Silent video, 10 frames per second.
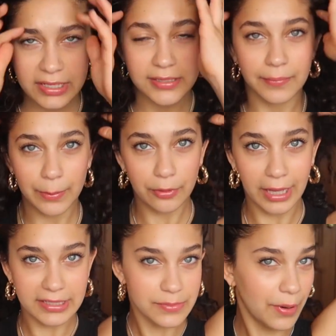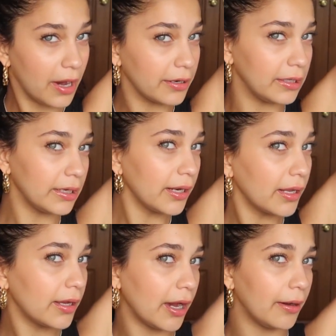Some people like to part it
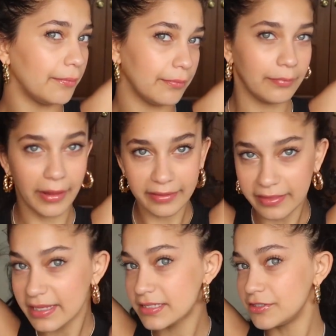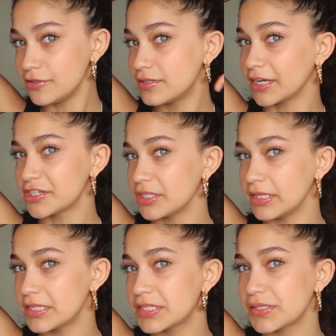like this and do
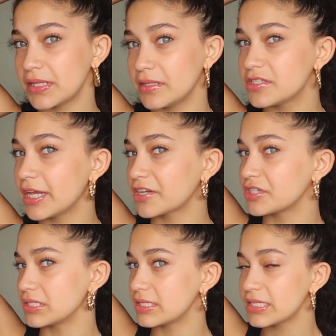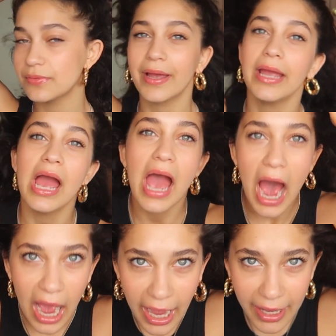sections this way.
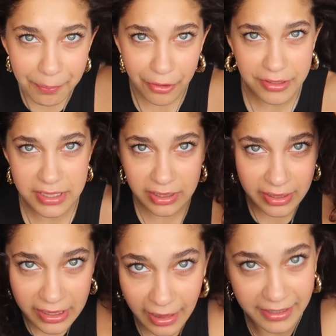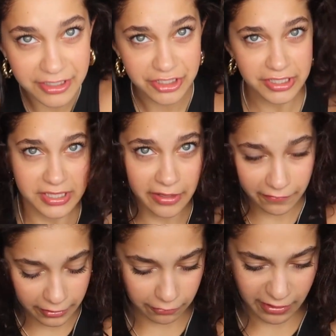I personally like to just
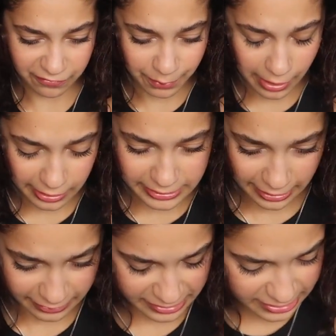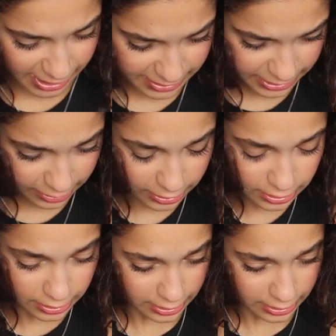give it a rough part down the center